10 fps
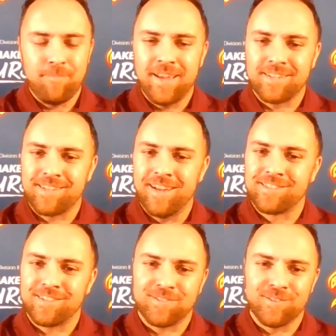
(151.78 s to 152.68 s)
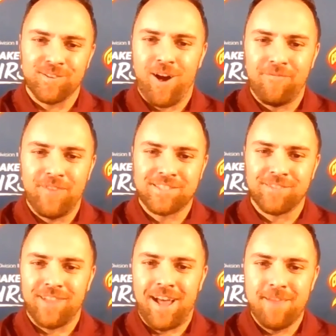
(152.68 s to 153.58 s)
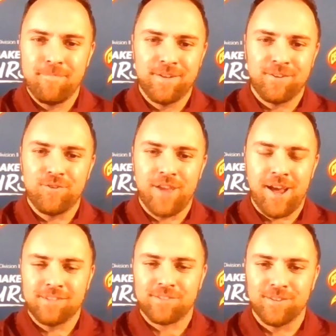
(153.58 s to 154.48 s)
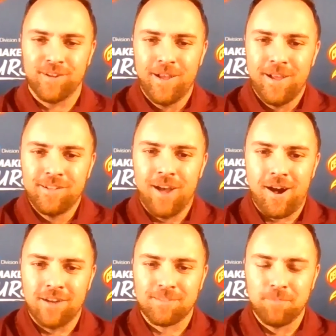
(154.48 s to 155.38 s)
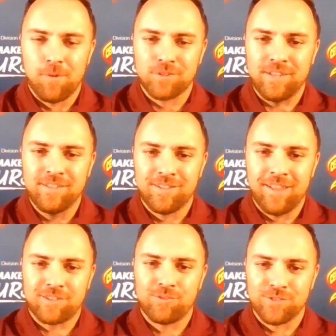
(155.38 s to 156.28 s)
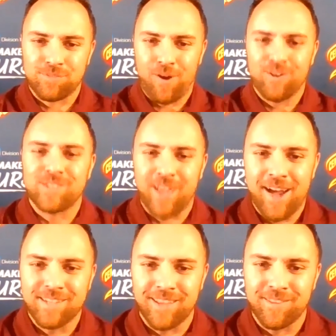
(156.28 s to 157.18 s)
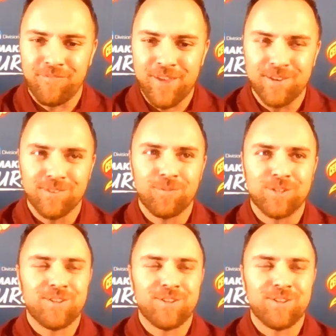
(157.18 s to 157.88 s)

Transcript: That makes sense because you're an offensive lineman, and you guys are some of the most intellectual, smartest guys on the field, which